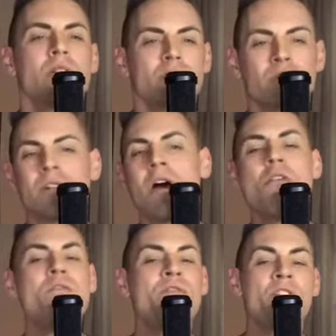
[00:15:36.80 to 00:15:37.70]

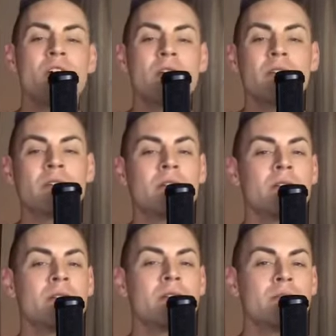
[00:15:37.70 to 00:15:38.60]
Snowflakes
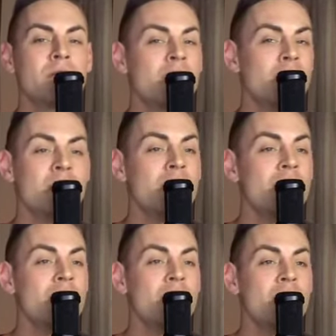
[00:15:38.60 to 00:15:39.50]
in
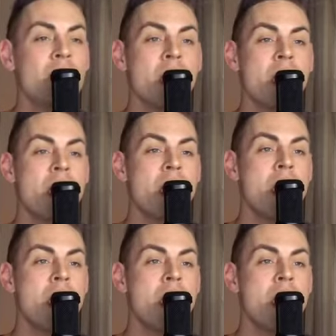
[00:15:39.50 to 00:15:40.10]
the air.